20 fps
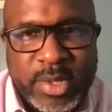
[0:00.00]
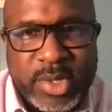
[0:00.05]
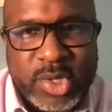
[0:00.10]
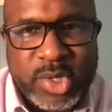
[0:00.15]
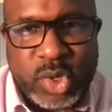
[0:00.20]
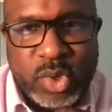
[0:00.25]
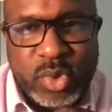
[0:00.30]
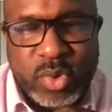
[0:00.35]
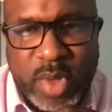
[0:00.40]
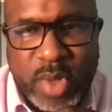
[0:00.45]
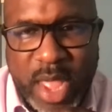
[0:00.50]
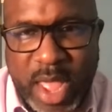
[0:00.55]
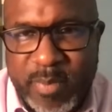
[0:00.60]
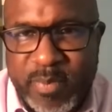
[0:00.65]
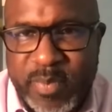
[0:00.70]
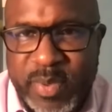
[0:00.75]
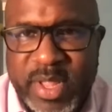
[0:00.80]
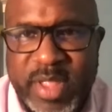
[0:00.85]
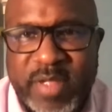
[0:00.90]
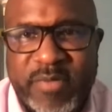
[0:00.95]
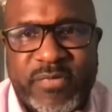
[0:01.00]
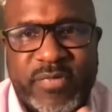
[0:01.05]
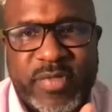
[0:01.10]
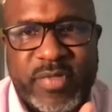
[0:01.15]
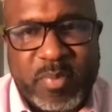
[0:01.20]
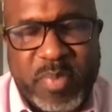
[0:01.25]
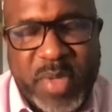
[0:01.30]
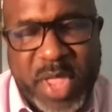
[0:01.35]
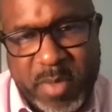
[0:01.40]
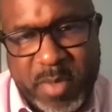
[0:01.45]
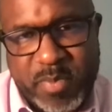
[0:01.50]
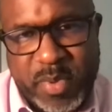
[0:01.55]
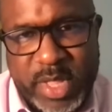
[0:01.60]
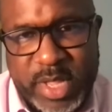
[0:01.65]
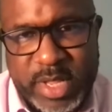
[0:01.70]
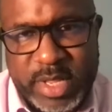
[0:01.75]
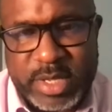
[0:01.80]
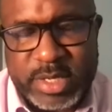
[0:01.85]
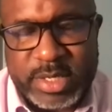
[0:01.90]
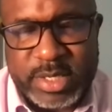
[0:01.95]
to uplift the people
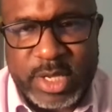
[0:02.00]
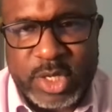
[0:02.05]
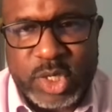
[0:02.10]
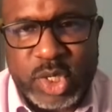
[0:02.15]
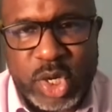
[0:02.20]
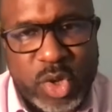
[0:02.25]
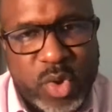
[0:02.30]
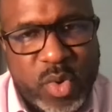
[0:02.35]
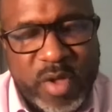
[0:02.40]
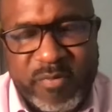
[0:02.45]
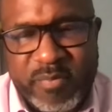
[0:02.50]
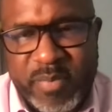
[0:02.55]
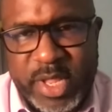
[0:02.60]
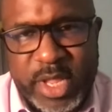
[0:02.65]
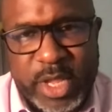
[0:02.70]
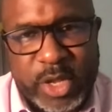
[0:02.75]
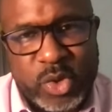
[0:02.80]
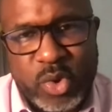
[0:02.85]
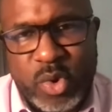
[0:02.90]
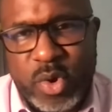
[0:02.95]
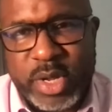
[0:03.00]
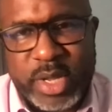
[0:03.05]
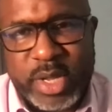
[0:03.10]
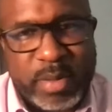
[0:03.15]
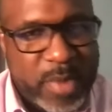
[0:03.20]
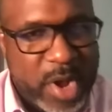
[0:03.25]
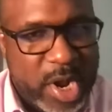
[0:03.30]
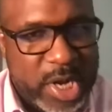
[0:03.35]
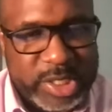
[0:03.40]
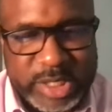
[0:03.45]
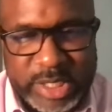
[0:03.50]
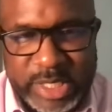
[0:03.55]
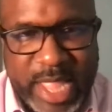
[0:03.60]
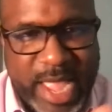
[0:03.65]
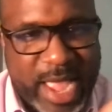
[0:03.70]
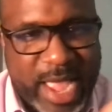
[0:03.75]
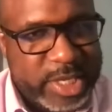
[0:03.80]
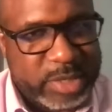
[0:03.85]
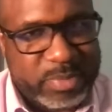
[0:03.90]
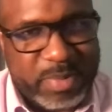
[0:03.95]
in this district who have been ignored and
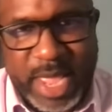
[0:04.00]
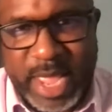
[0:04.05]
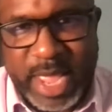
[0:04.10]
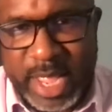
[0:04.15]
marginalized by